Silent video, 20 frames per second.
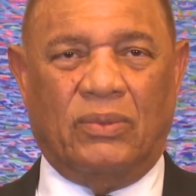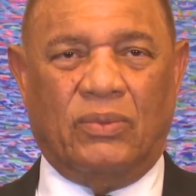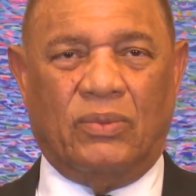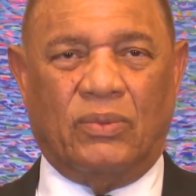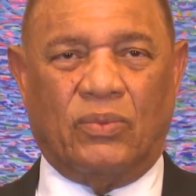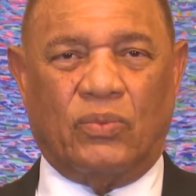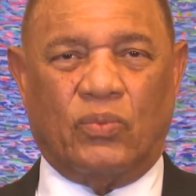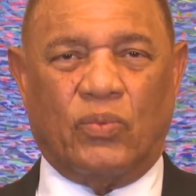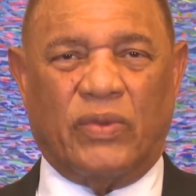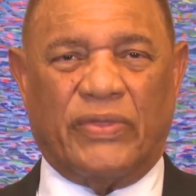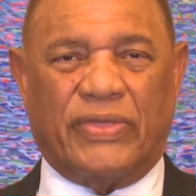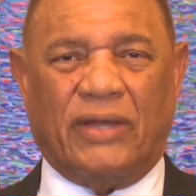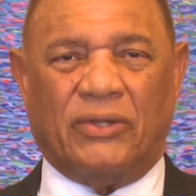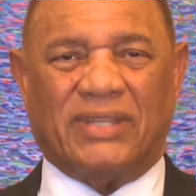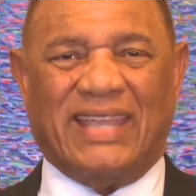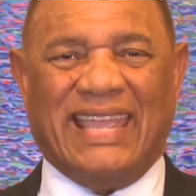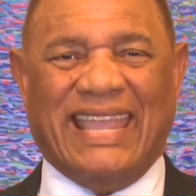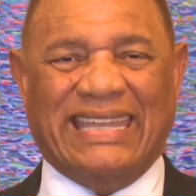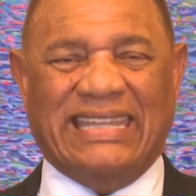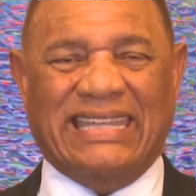Without
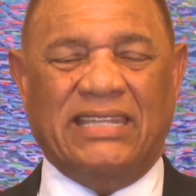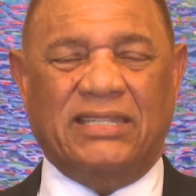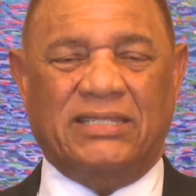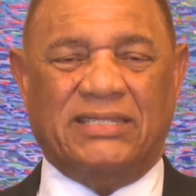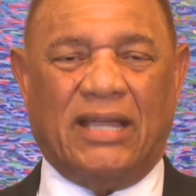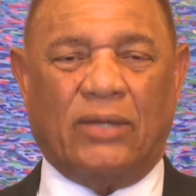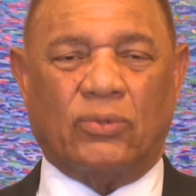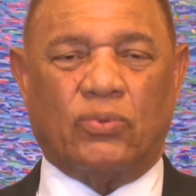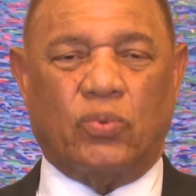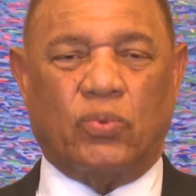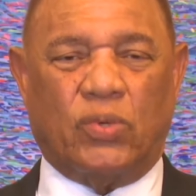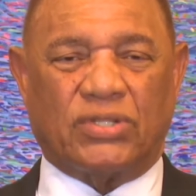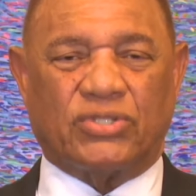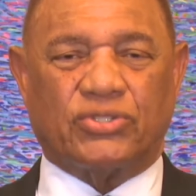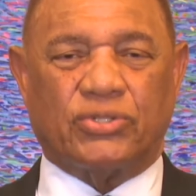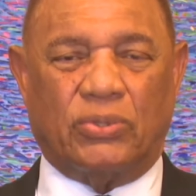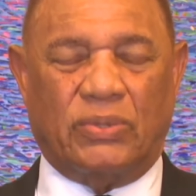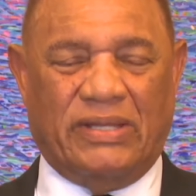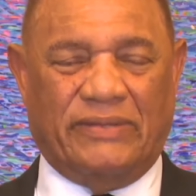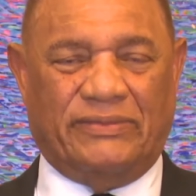any doubt
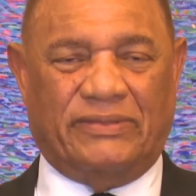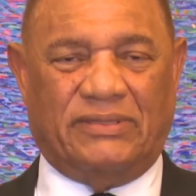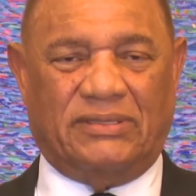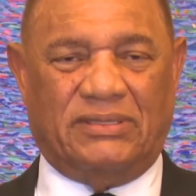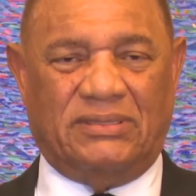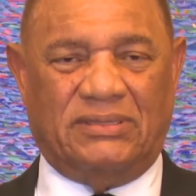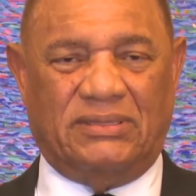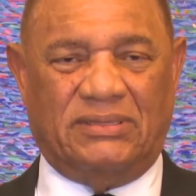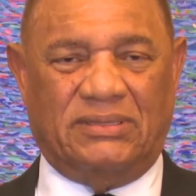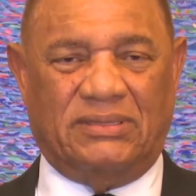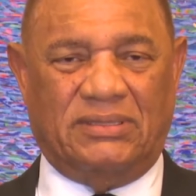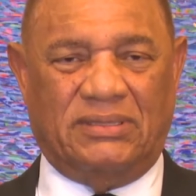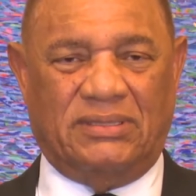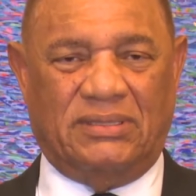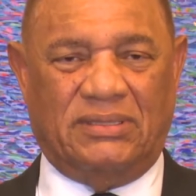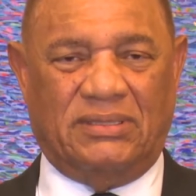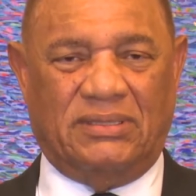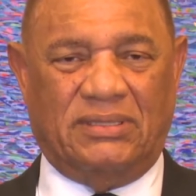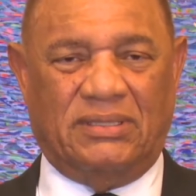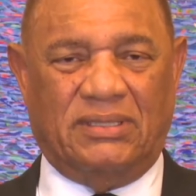whatsoever,
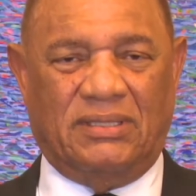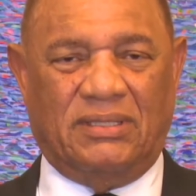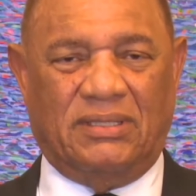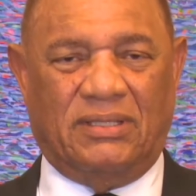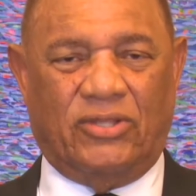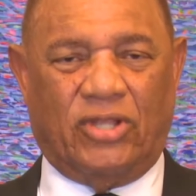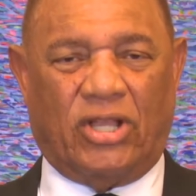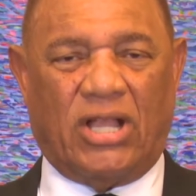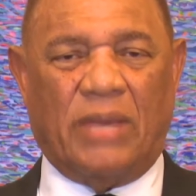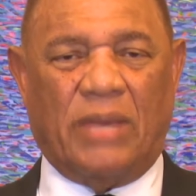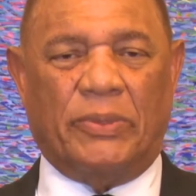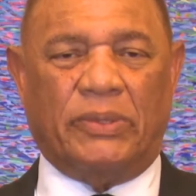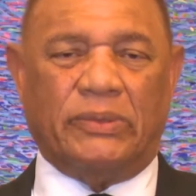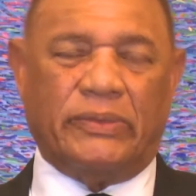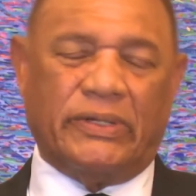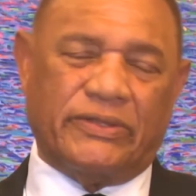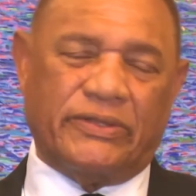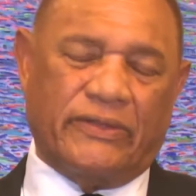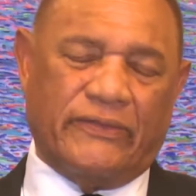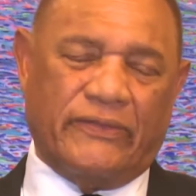the
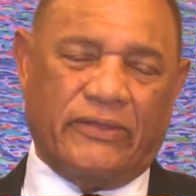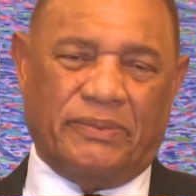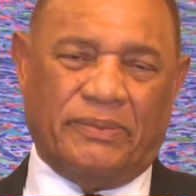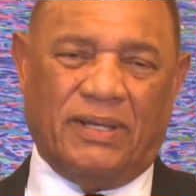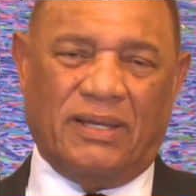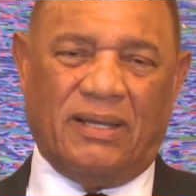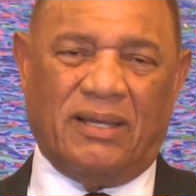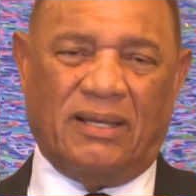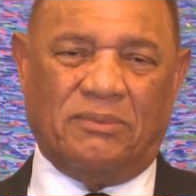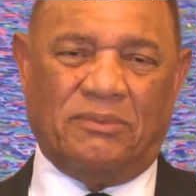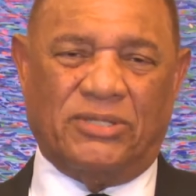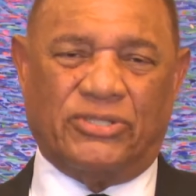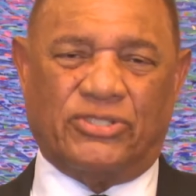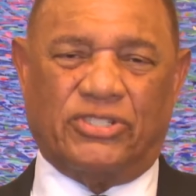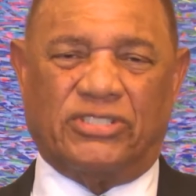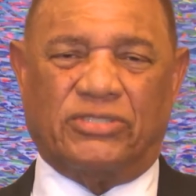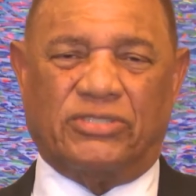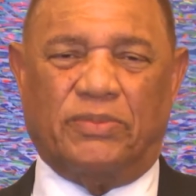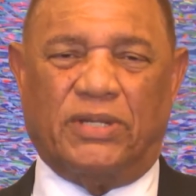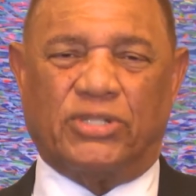Commonwealth of the Bahamas
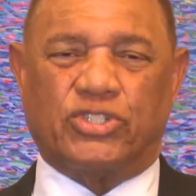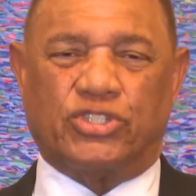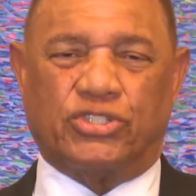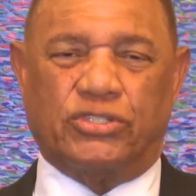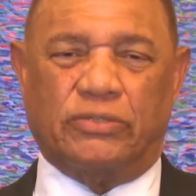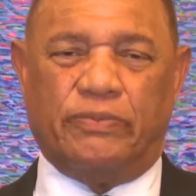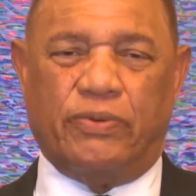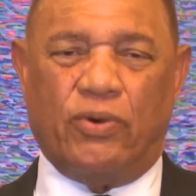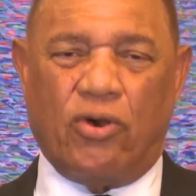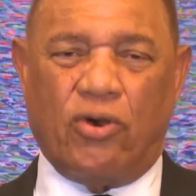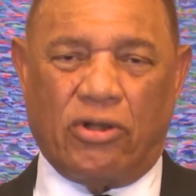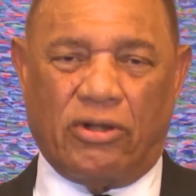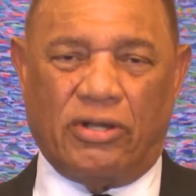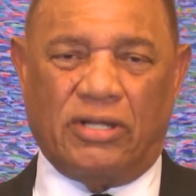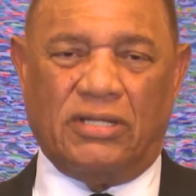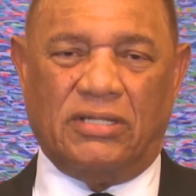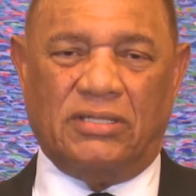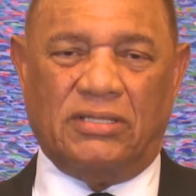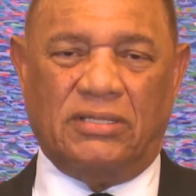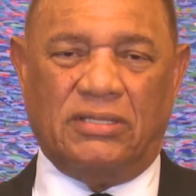is much the poorer
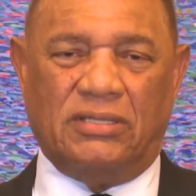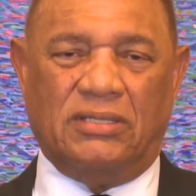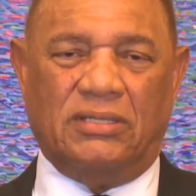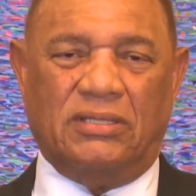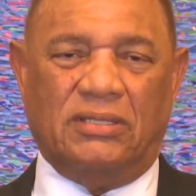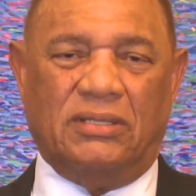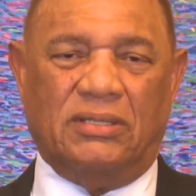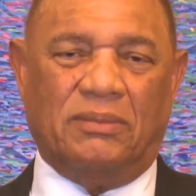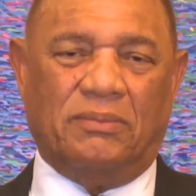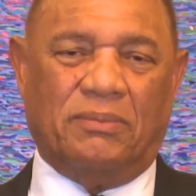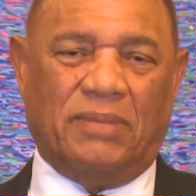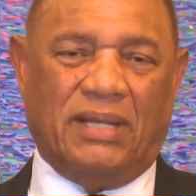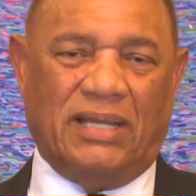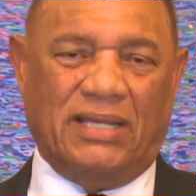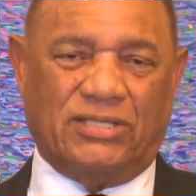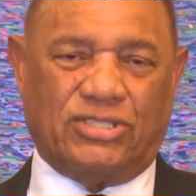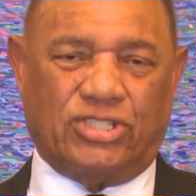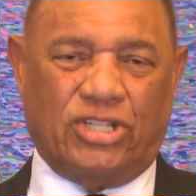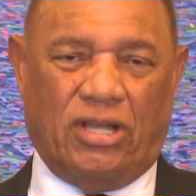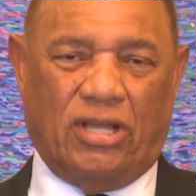by
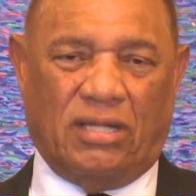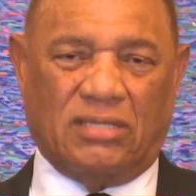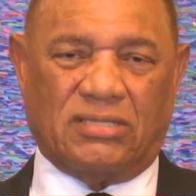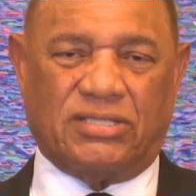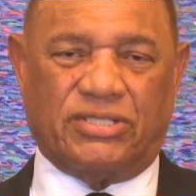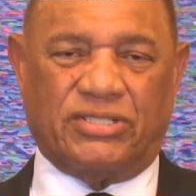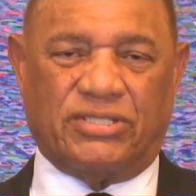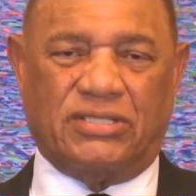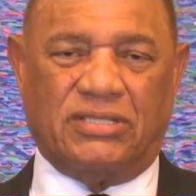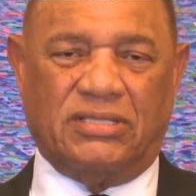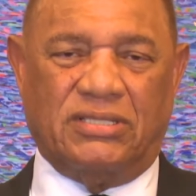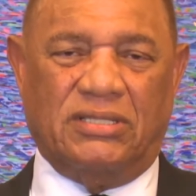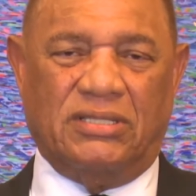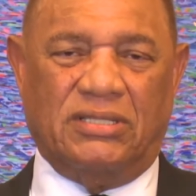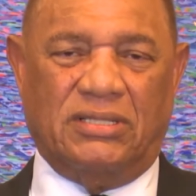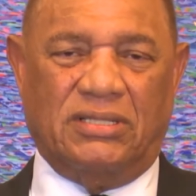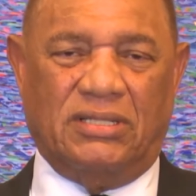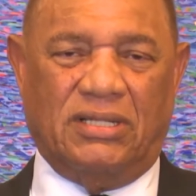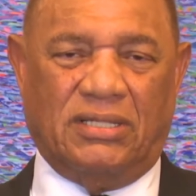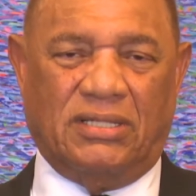his loss
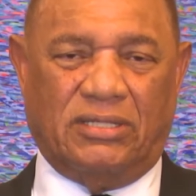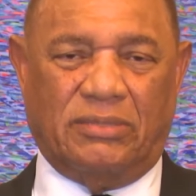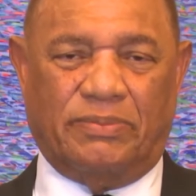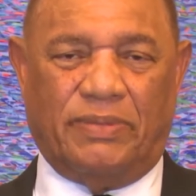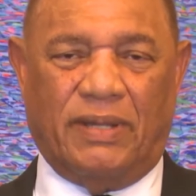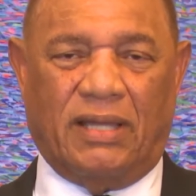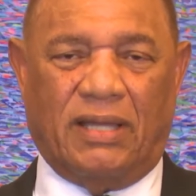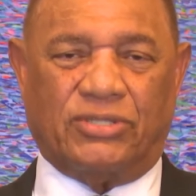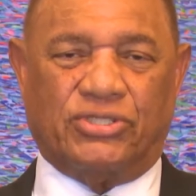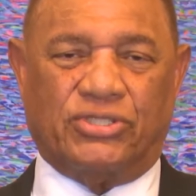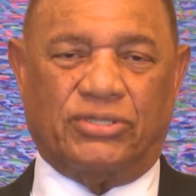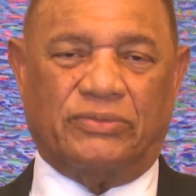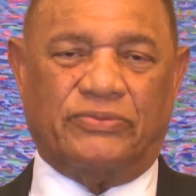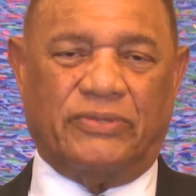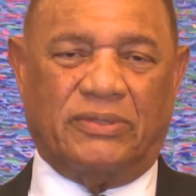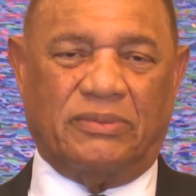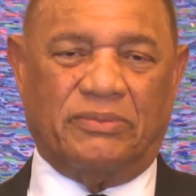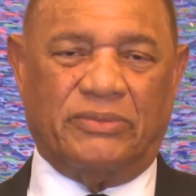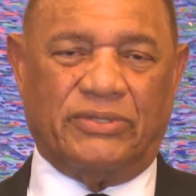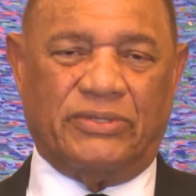and departure
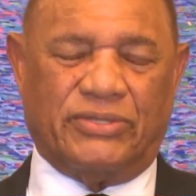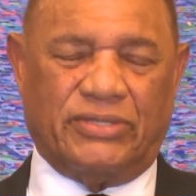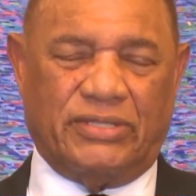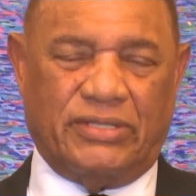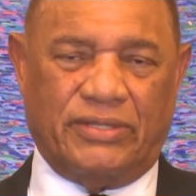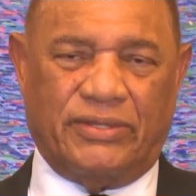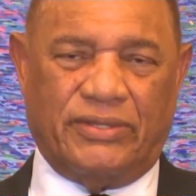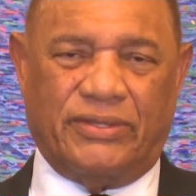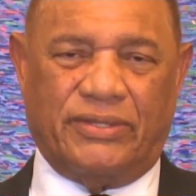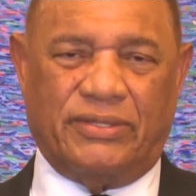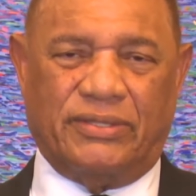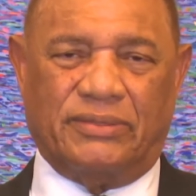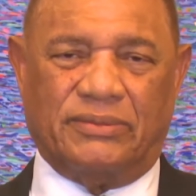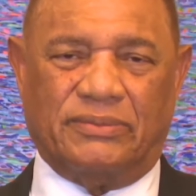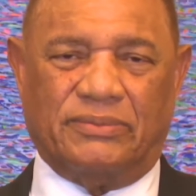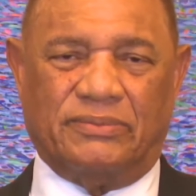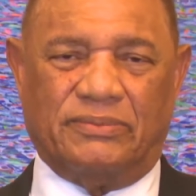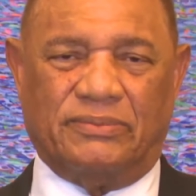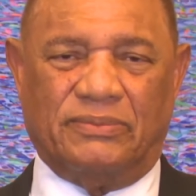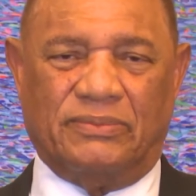from this earth.
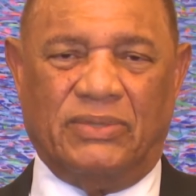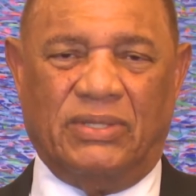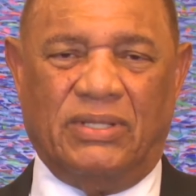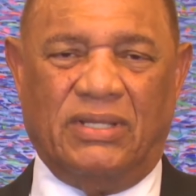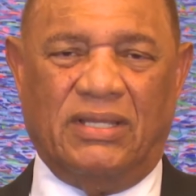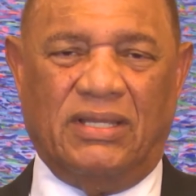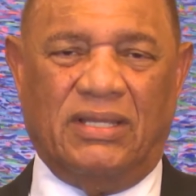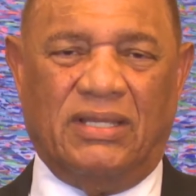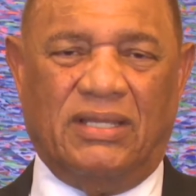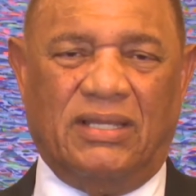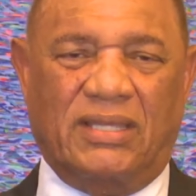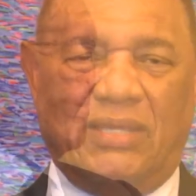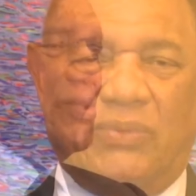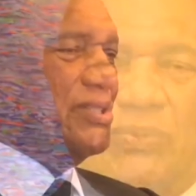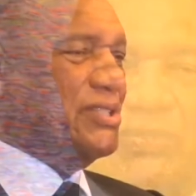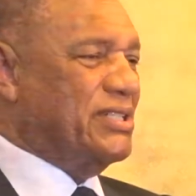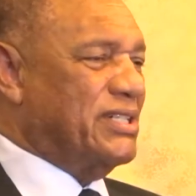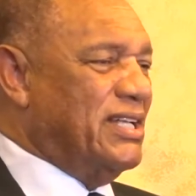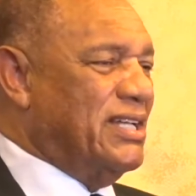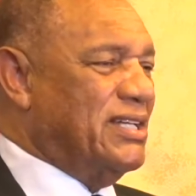He
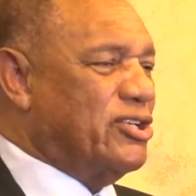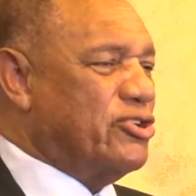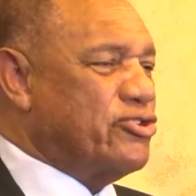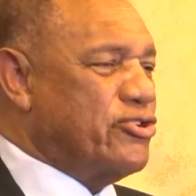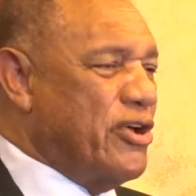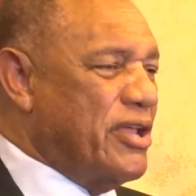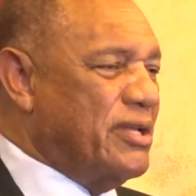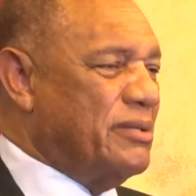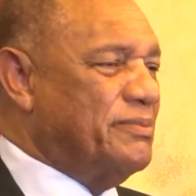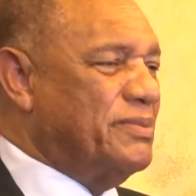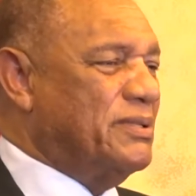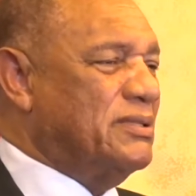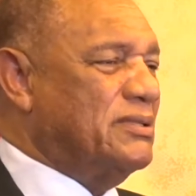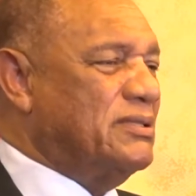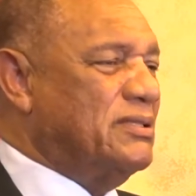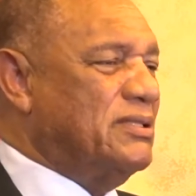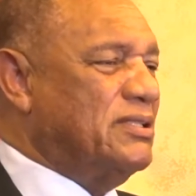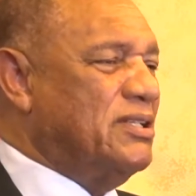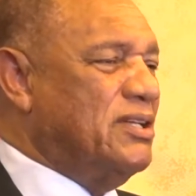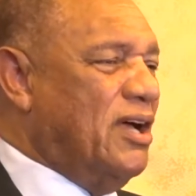was an
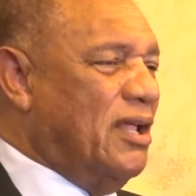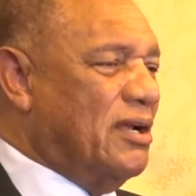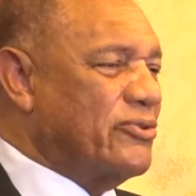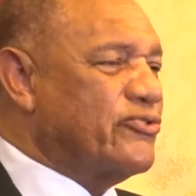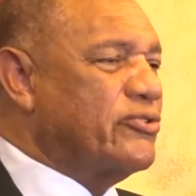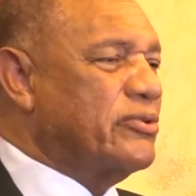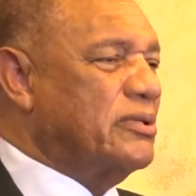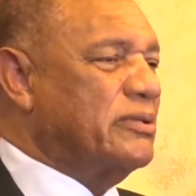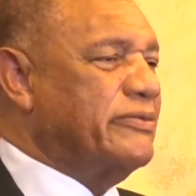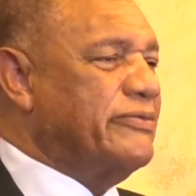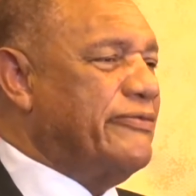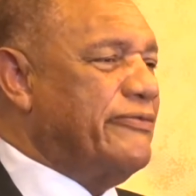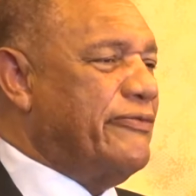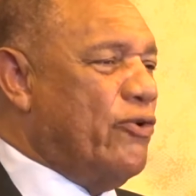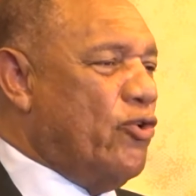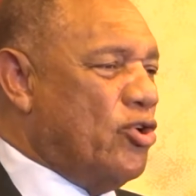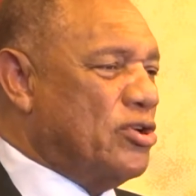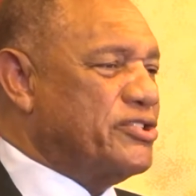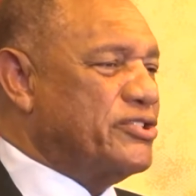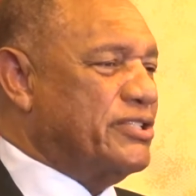incredible cultural
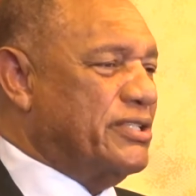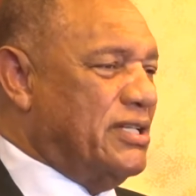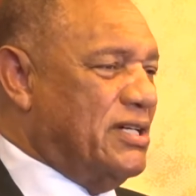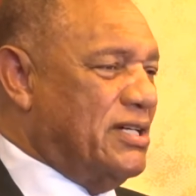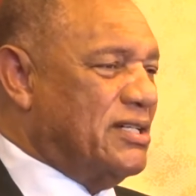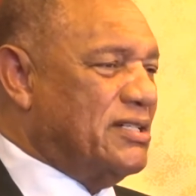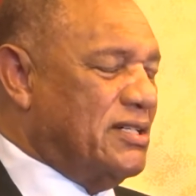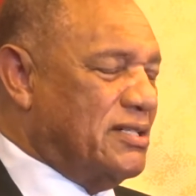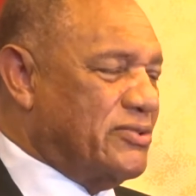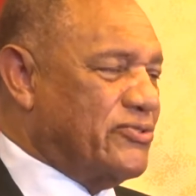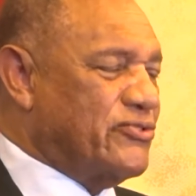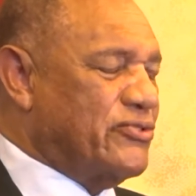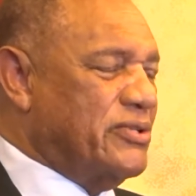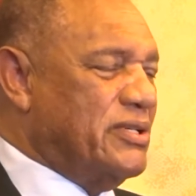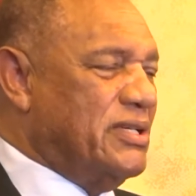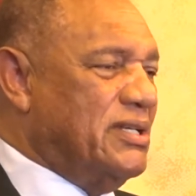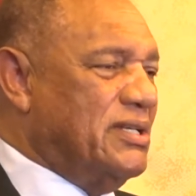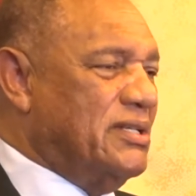force in our country.